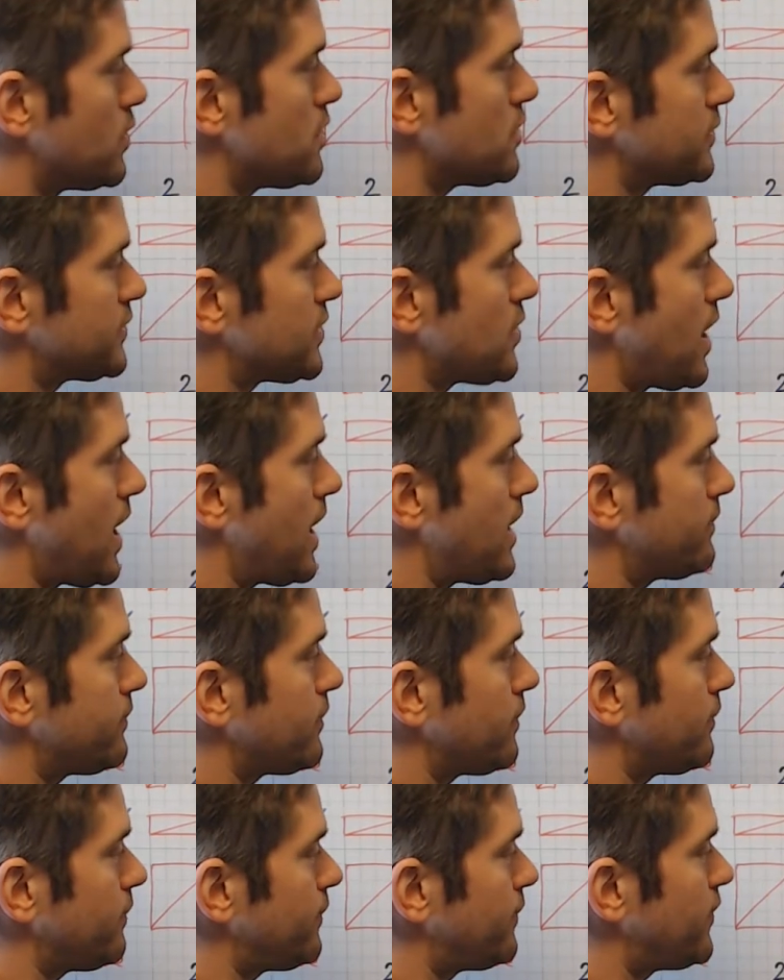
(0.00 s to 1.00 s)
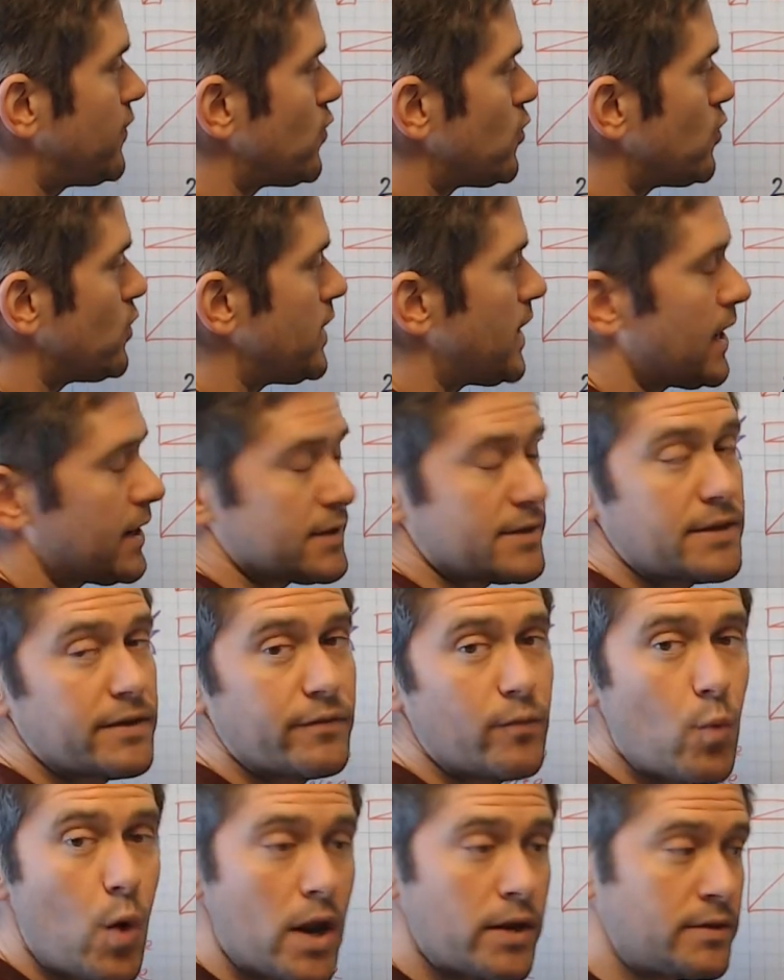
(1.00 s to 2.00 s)
also have 4 negative
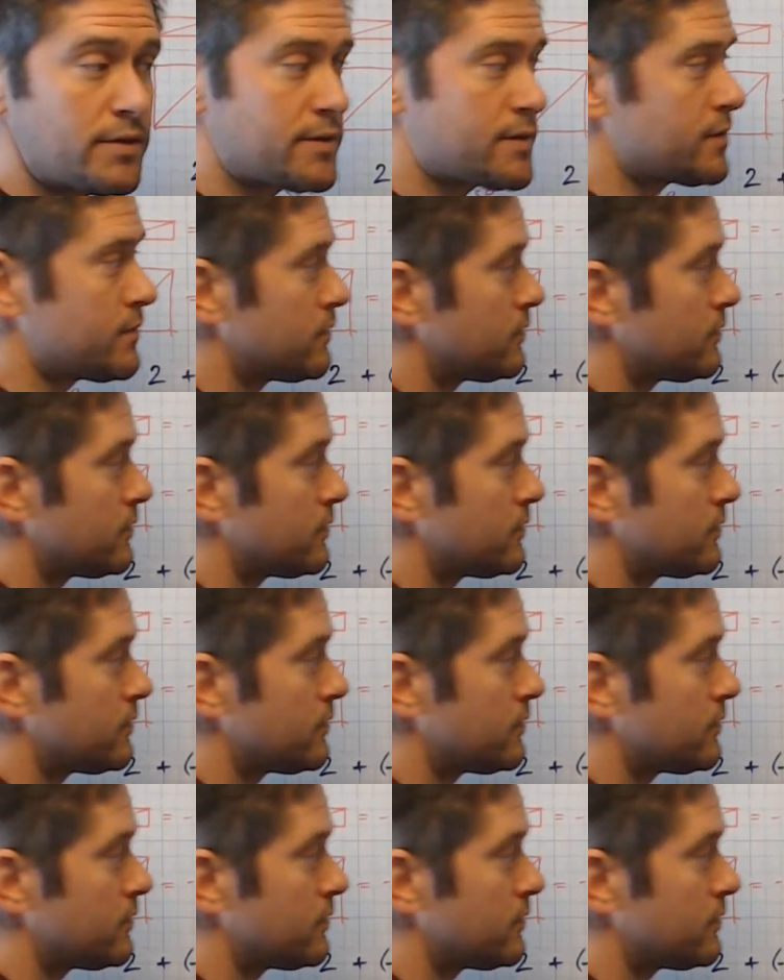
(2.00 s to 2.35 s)
1s.